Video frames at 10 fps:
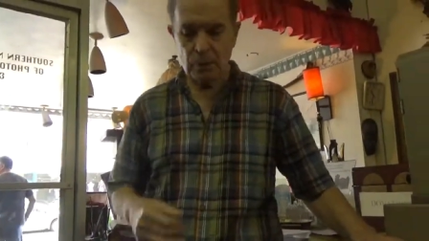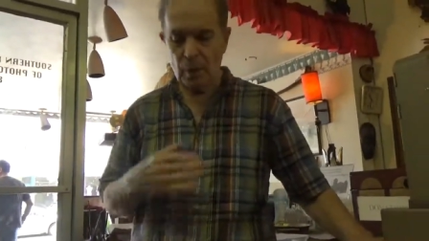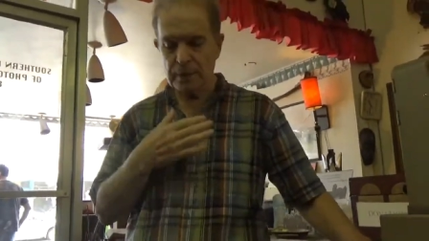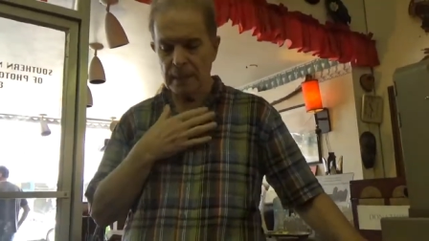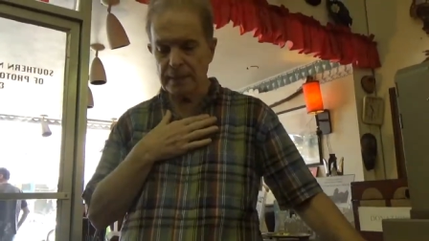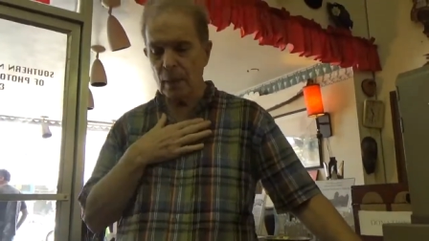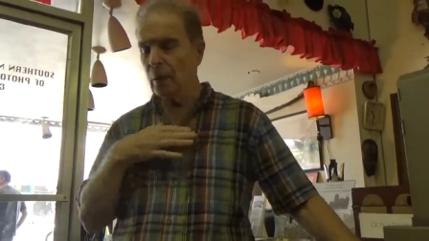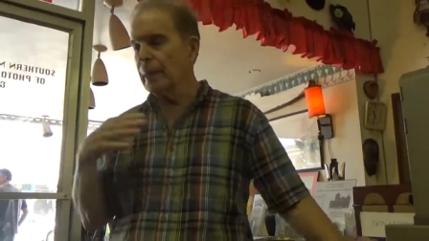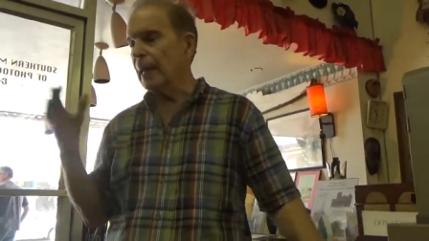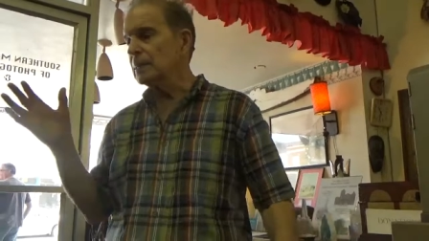what was I say.
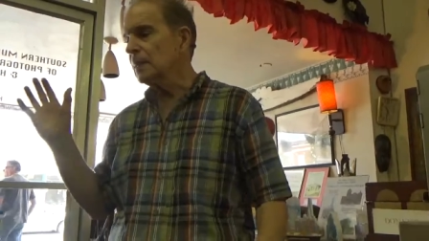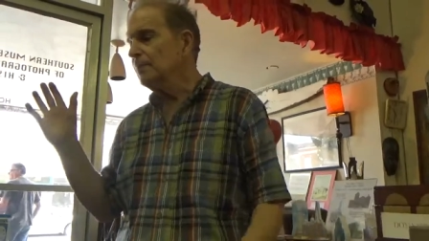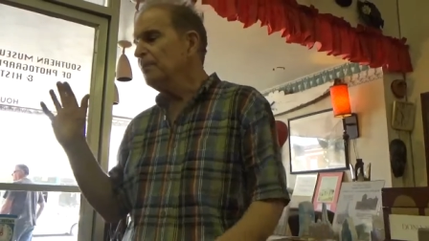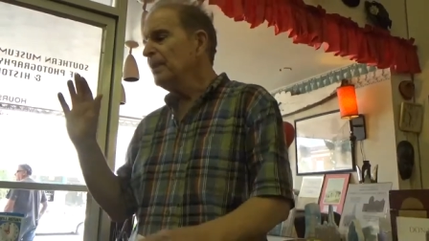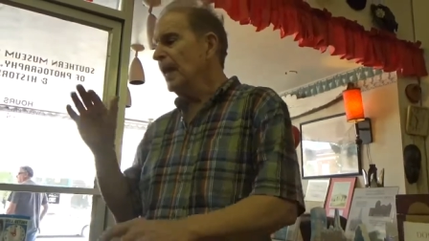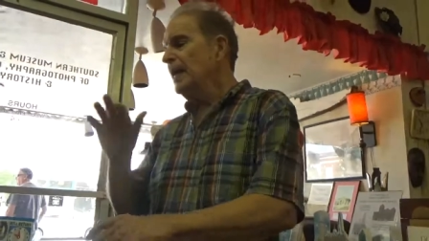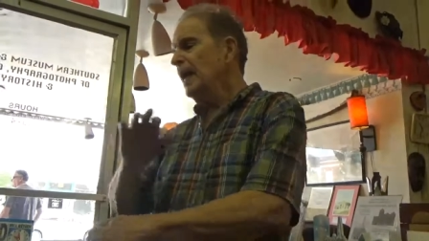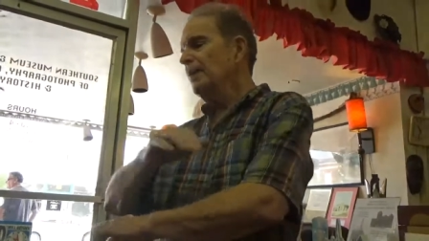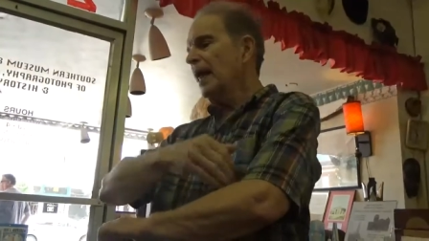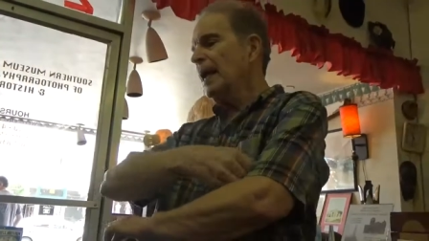Oh yes, he,
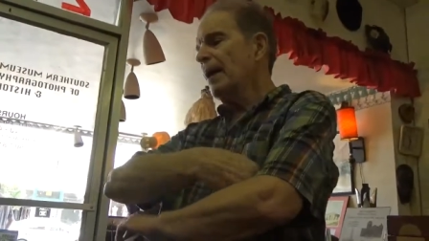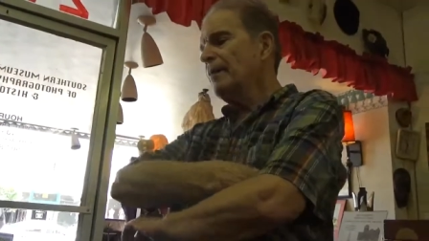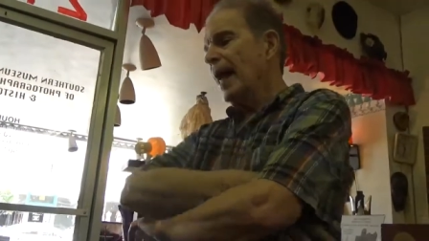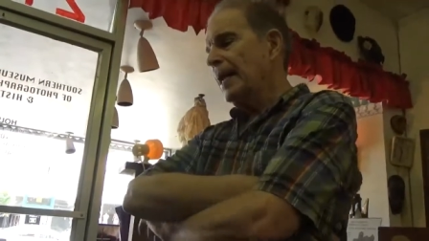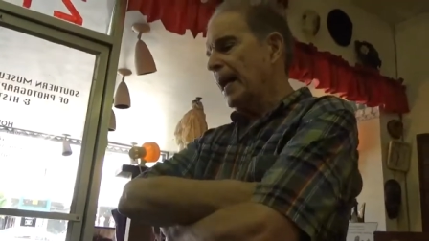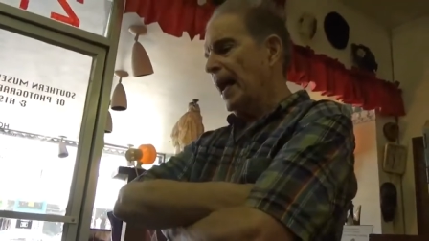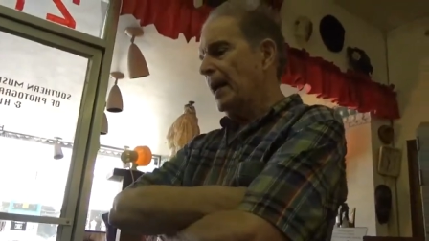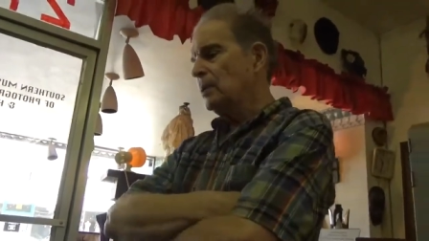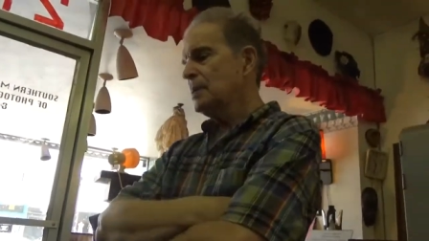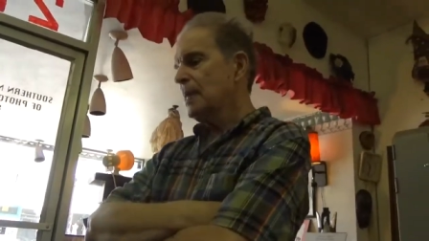they have that
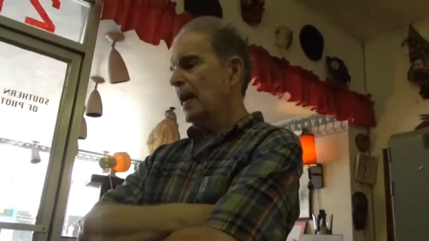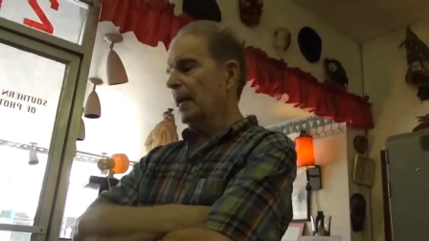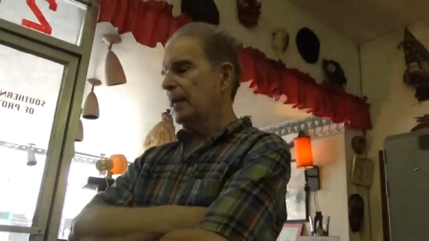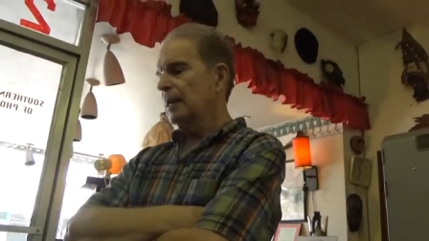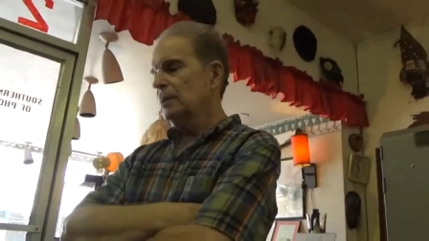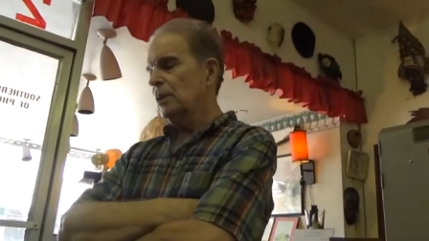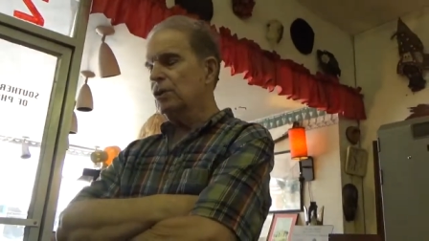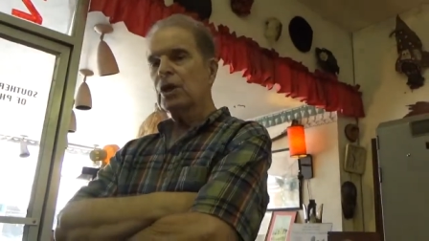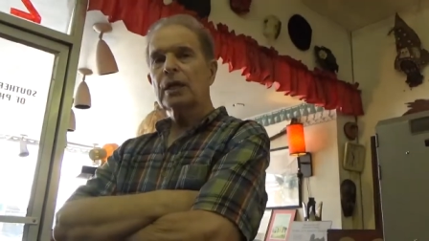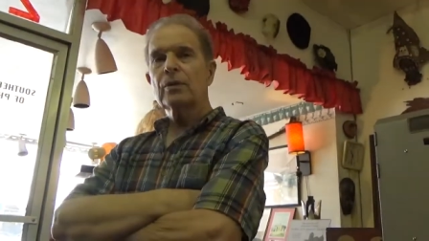house out in the
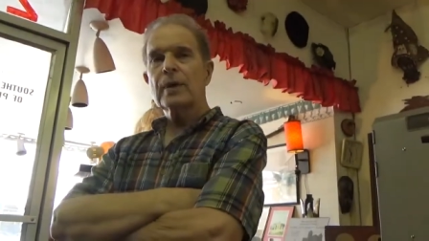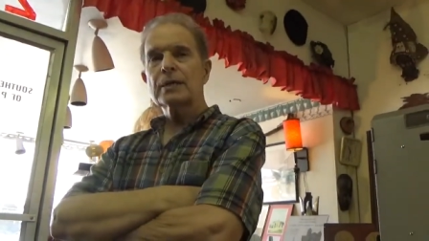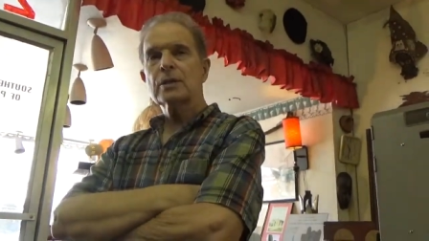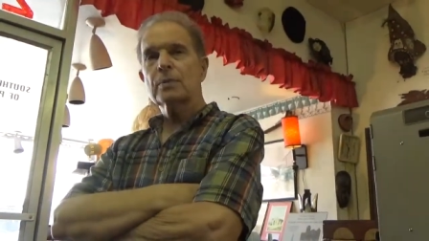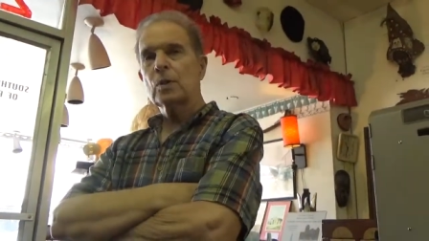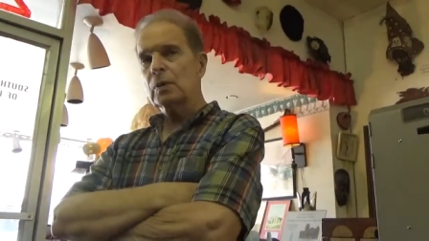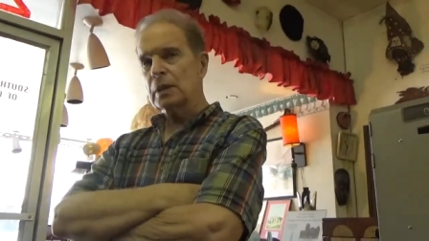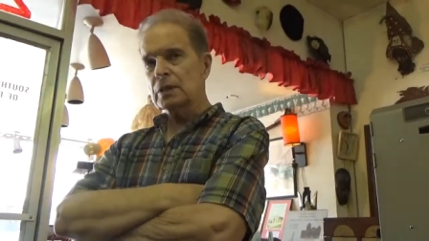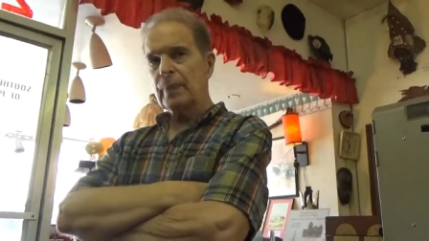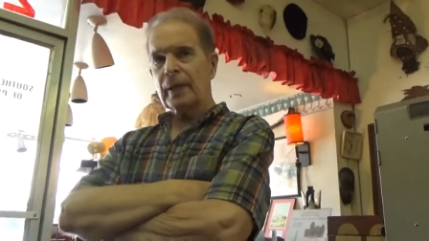Shady Rest community.
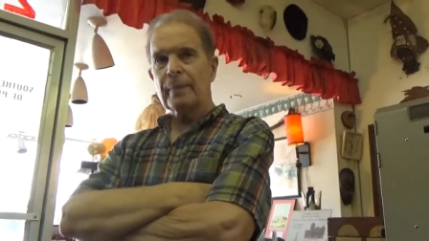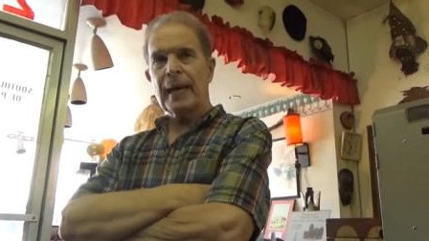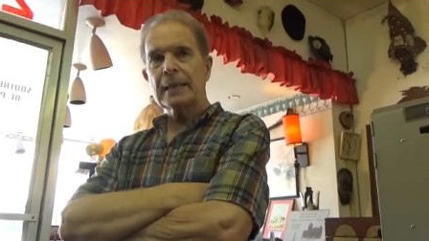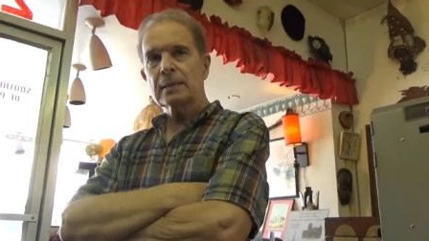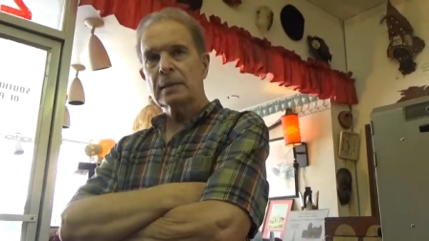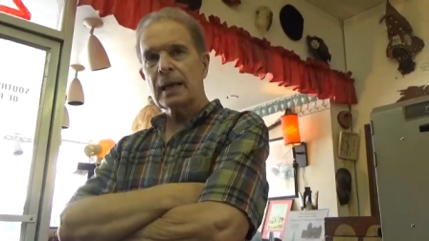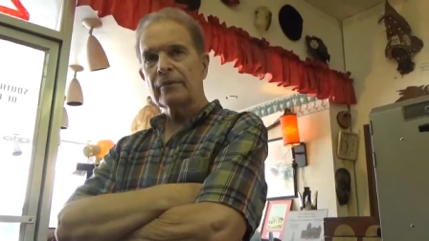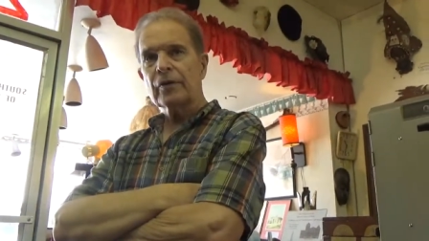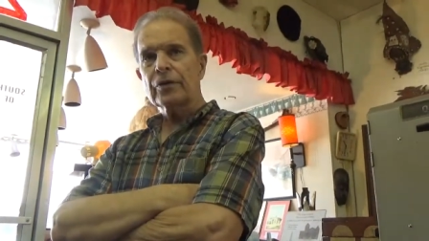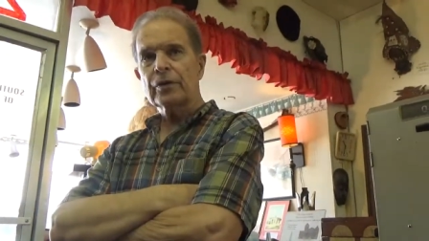It's been abandoned now
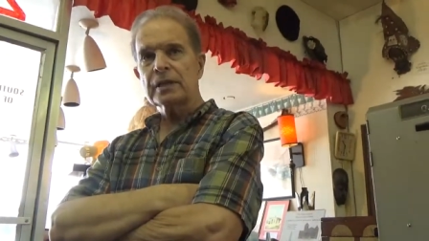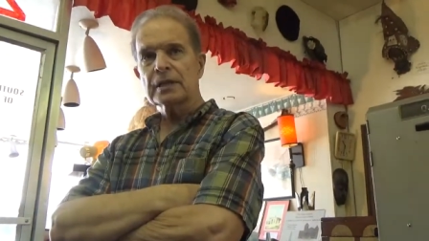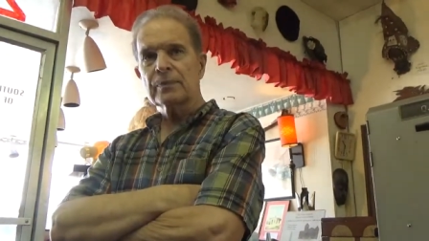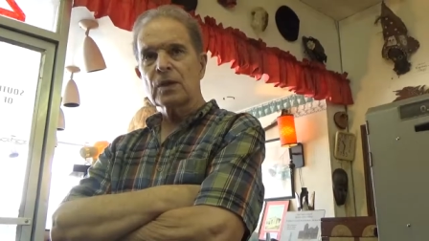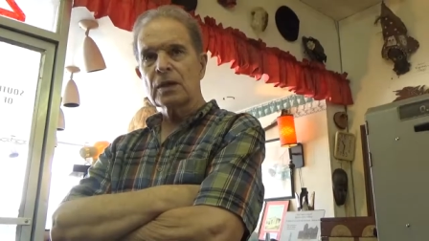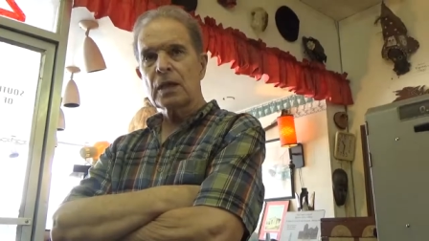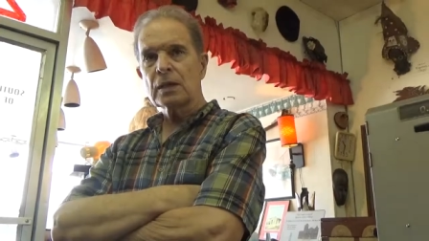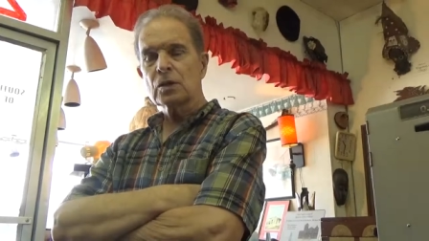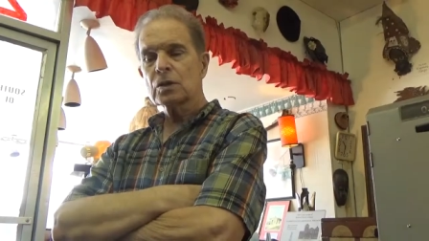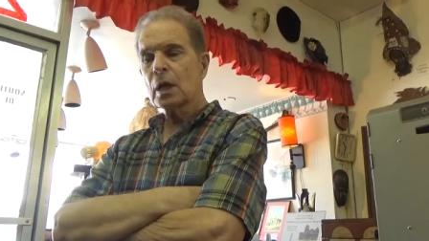for 30 something
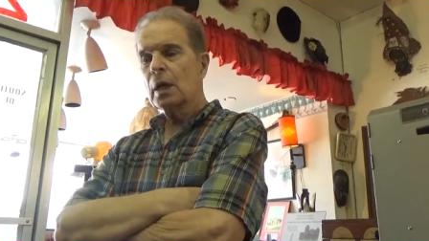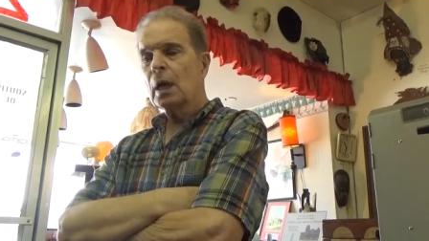years.